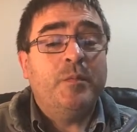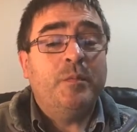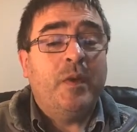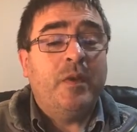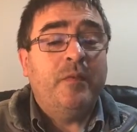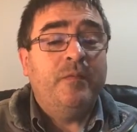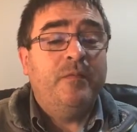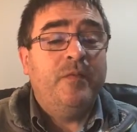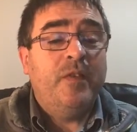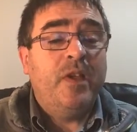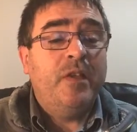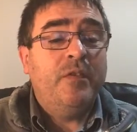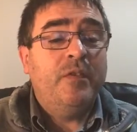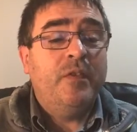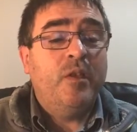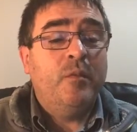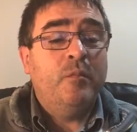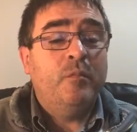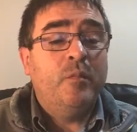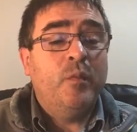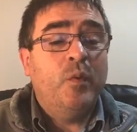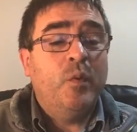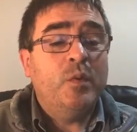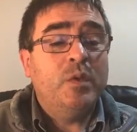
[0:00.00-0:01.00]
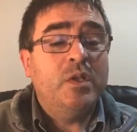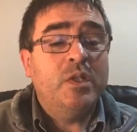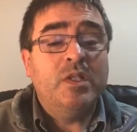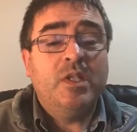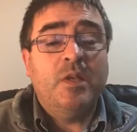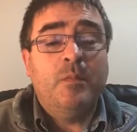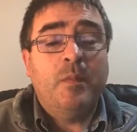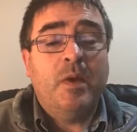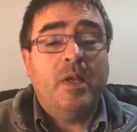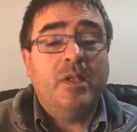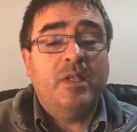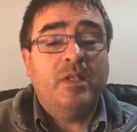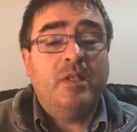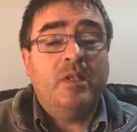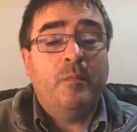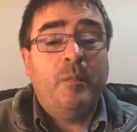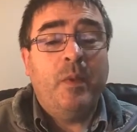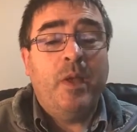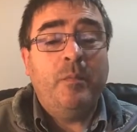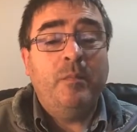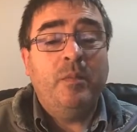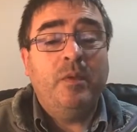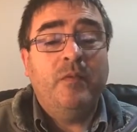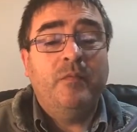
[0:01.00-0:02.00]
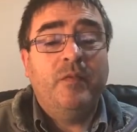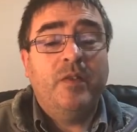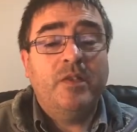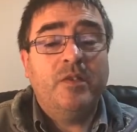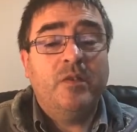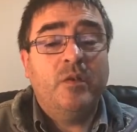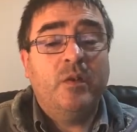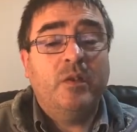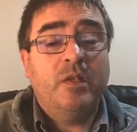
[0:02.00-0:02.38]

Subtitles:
It was by faith that Moses commanded the people